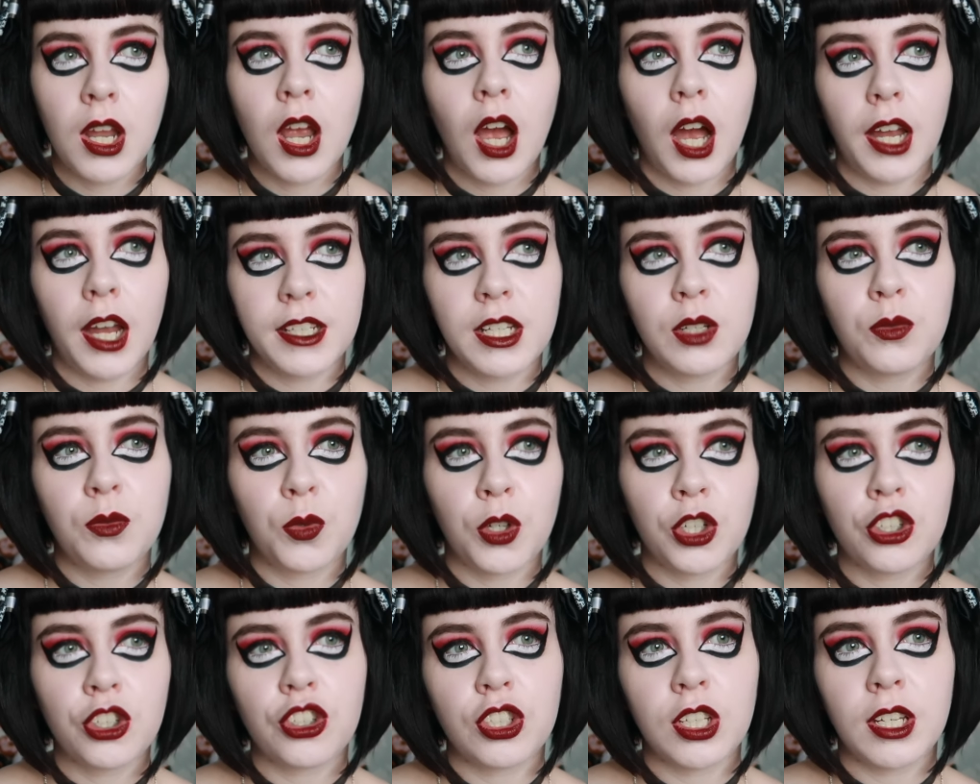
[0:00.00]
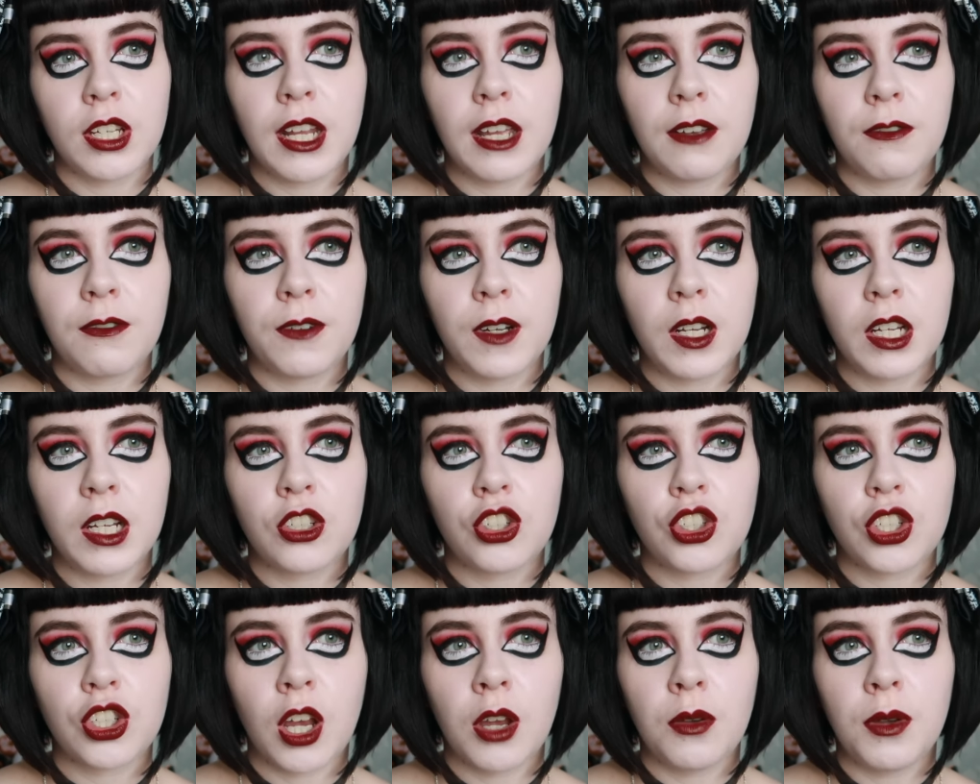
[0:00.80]
I did watch the Netflix
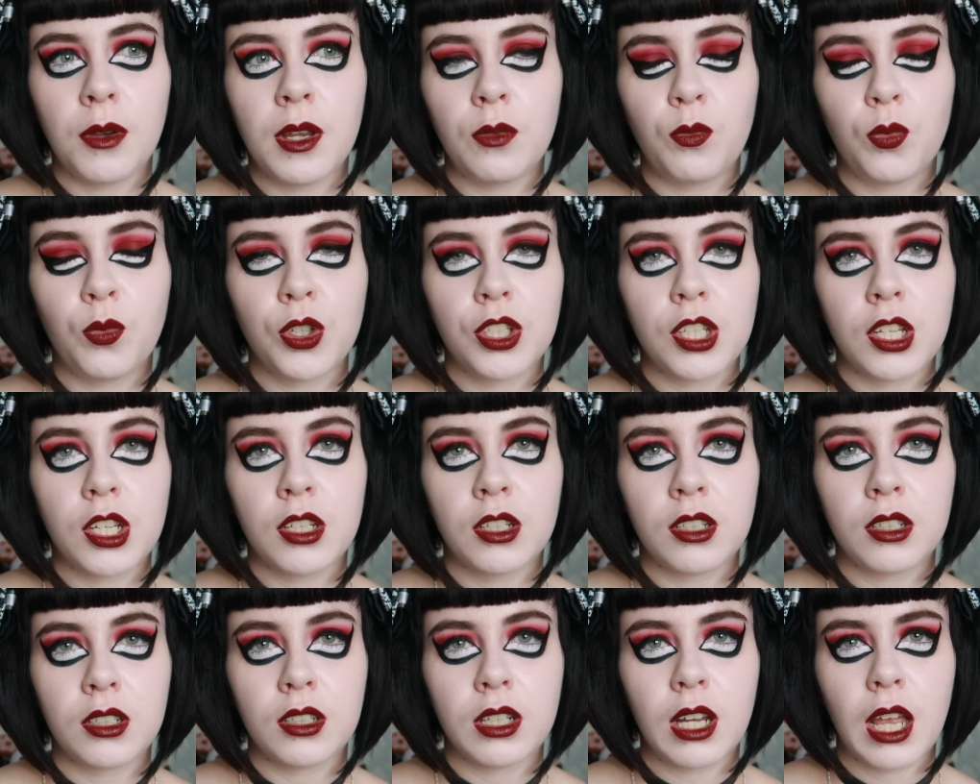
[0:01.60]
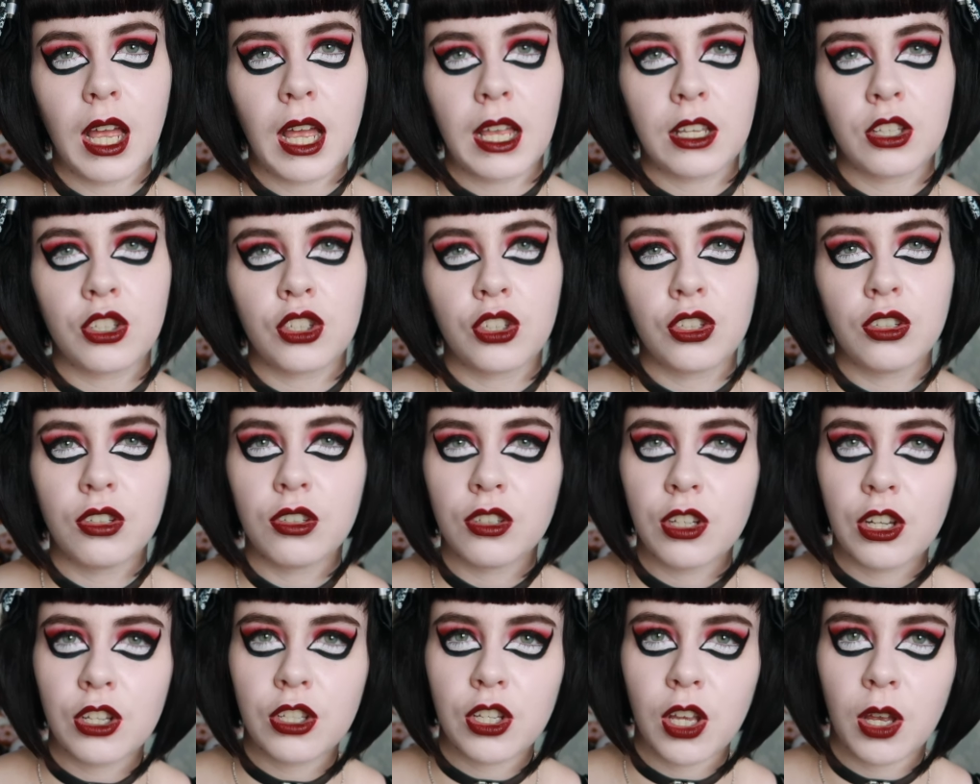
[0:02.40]
show. It wasn't as
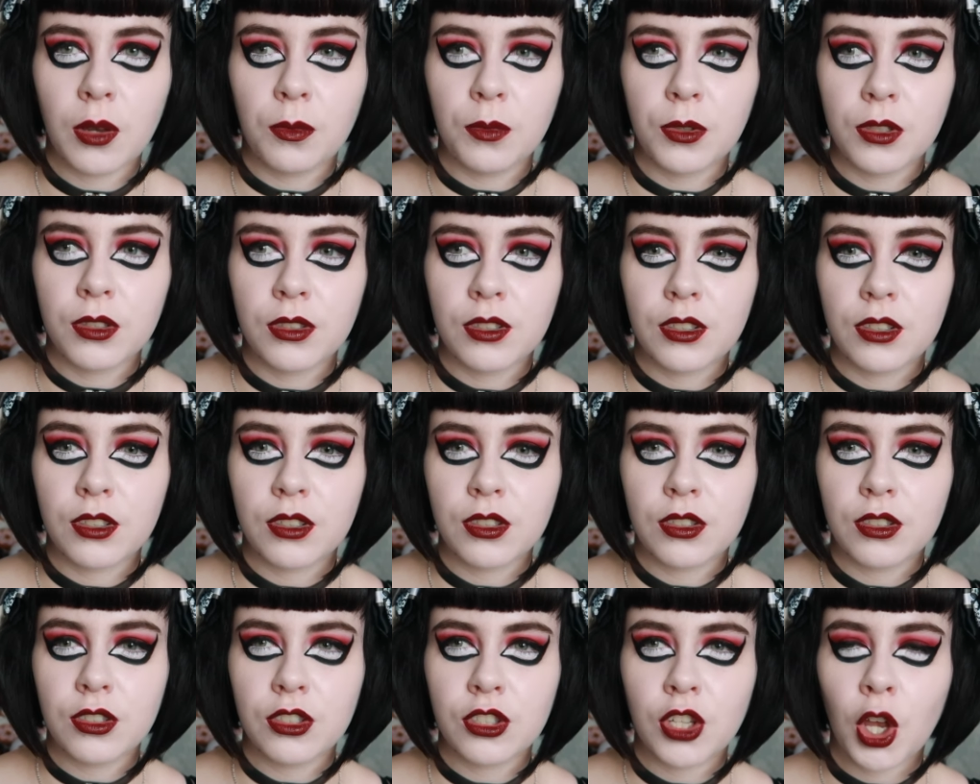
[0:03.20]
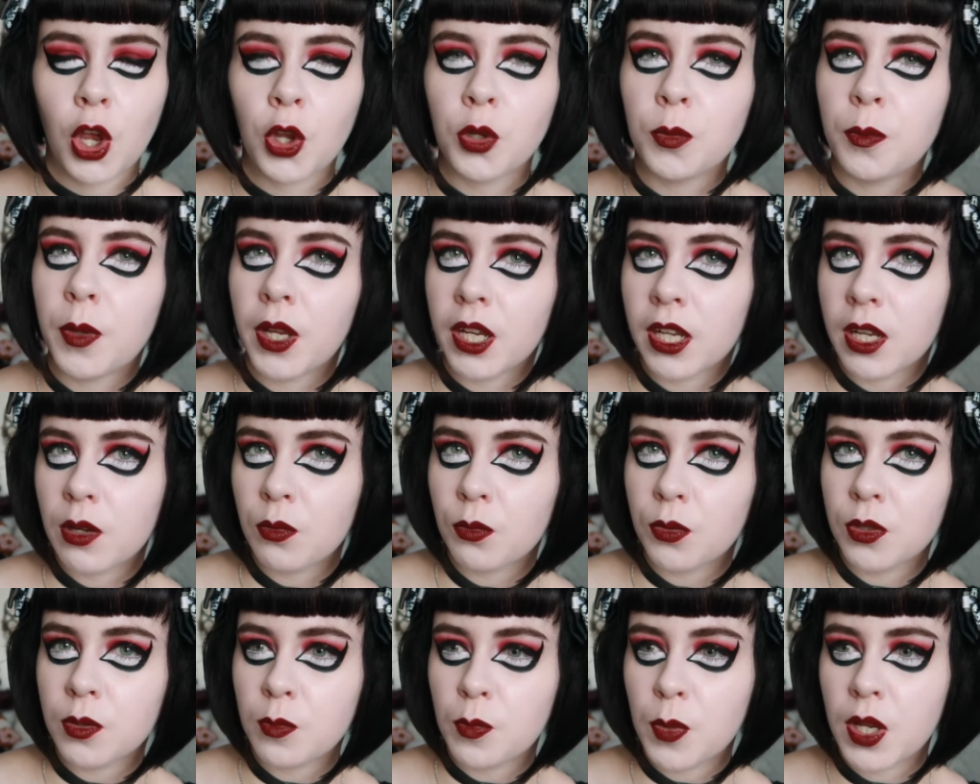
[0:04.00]
good as I was hoping
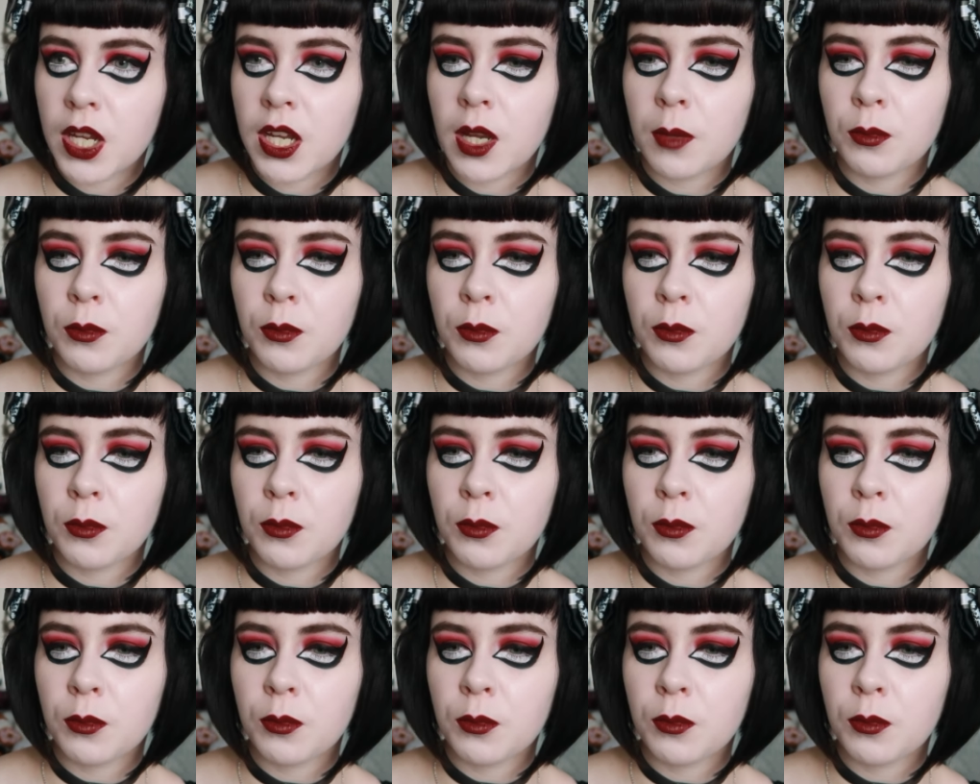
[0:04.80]
it would be.